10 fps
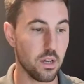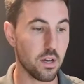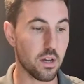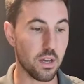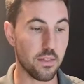
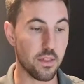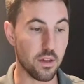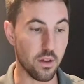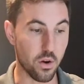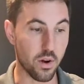in the
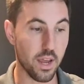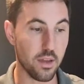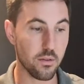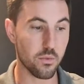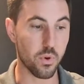RA,
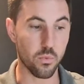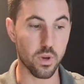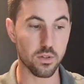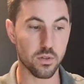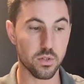but we
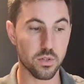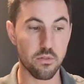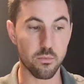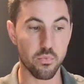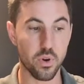also see
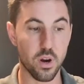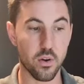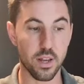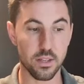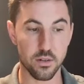even pre-RA
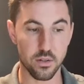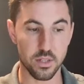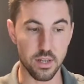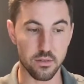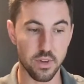it starts to
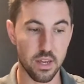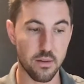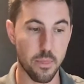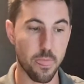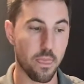elevate.
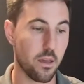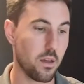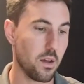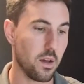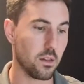
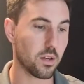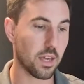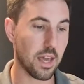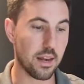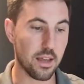Looking
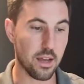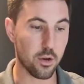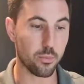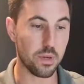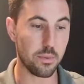at
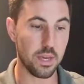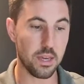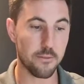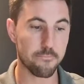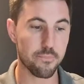
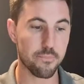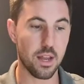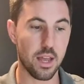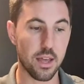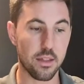LBP
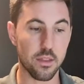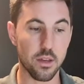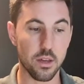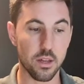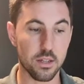and
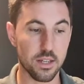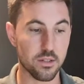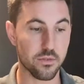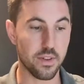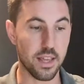the
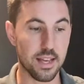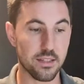intestinal fatty acid